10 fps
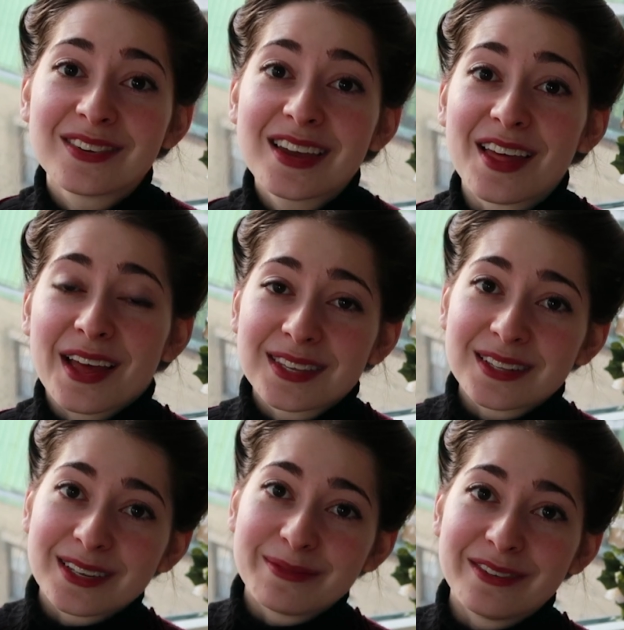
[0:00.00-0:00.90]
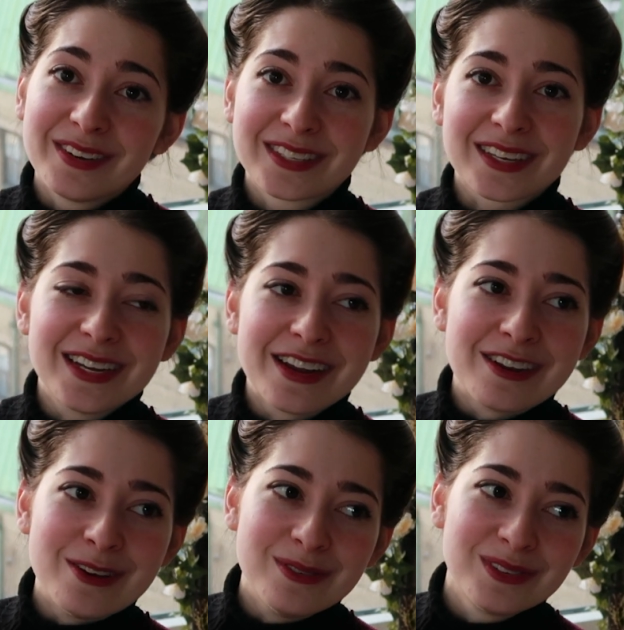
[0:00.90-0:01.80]
So yeah, that's a little bit of
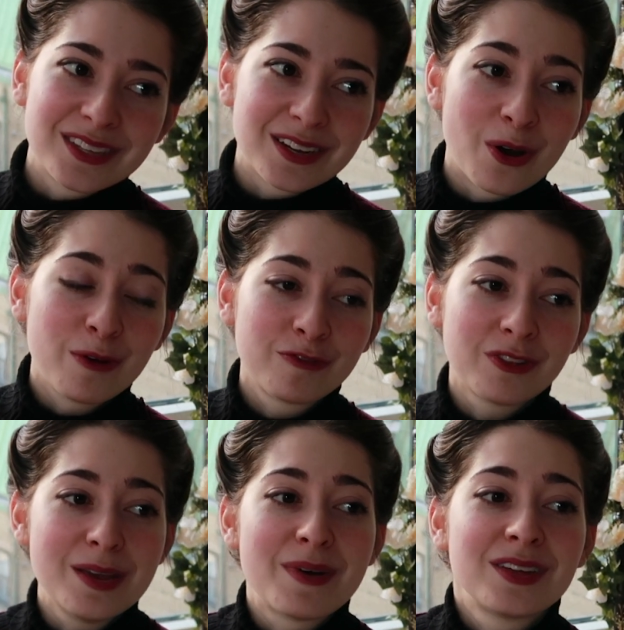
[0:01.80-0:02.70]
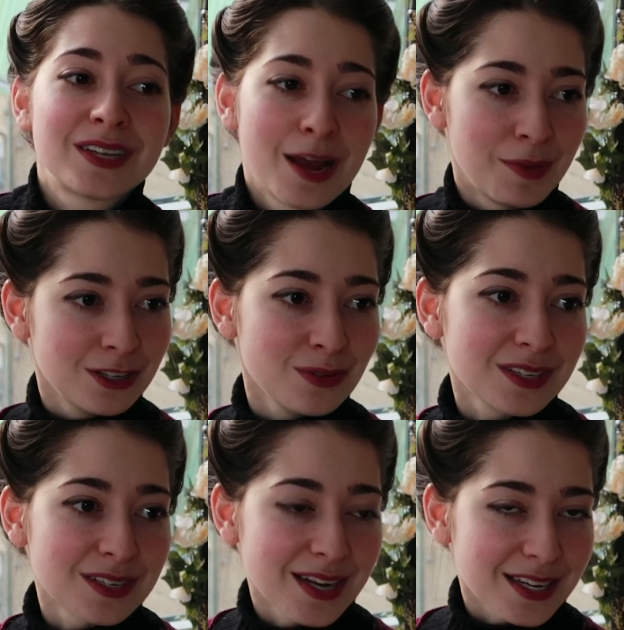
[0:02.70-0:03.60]
exciting news that hopefully by the time I do
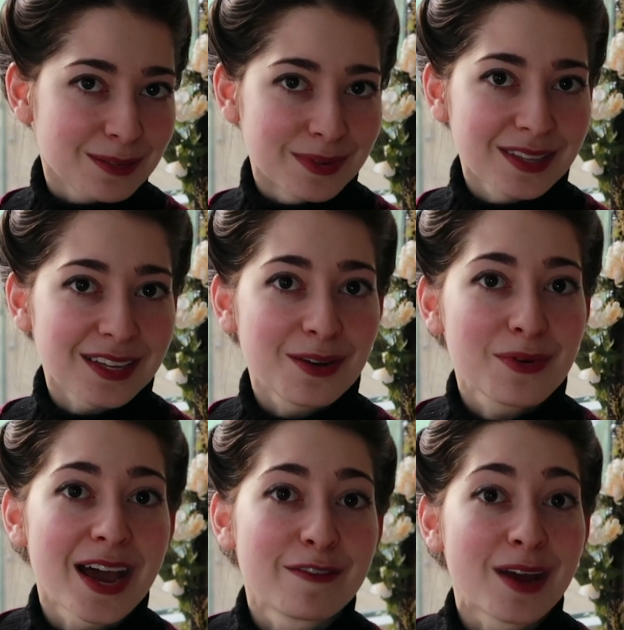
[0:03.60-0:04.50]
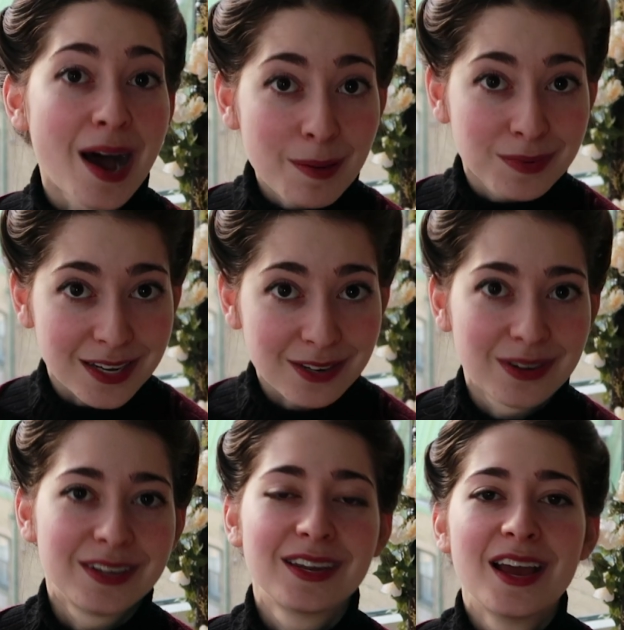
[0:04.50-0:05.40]
this next month I will have an update
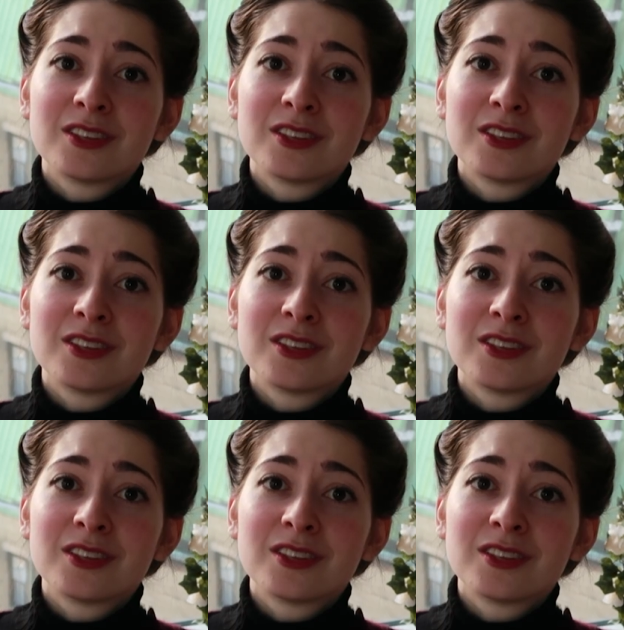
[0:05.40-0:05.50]
on.